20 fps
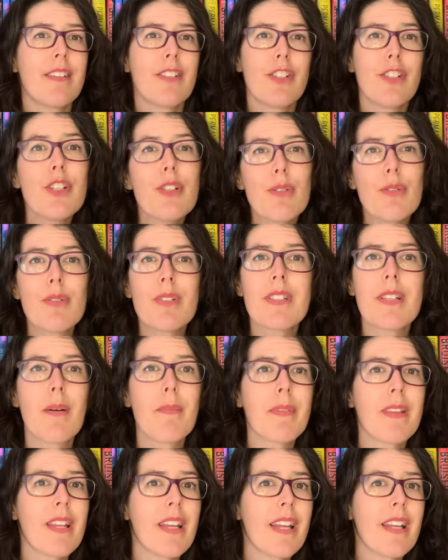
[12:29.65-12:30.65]
do
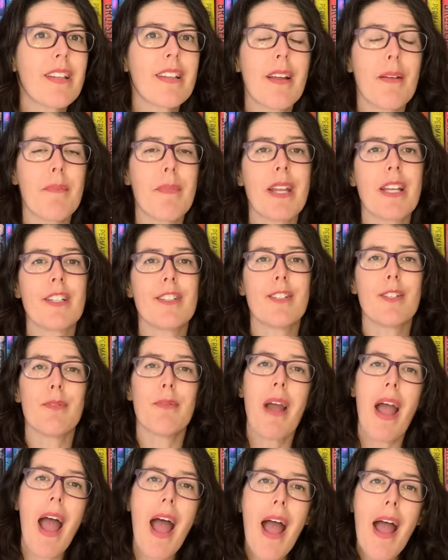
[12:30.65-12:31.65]
something that makes you
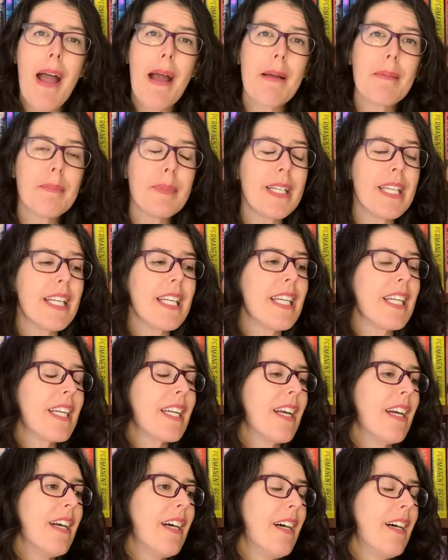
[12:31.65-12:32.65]
happy,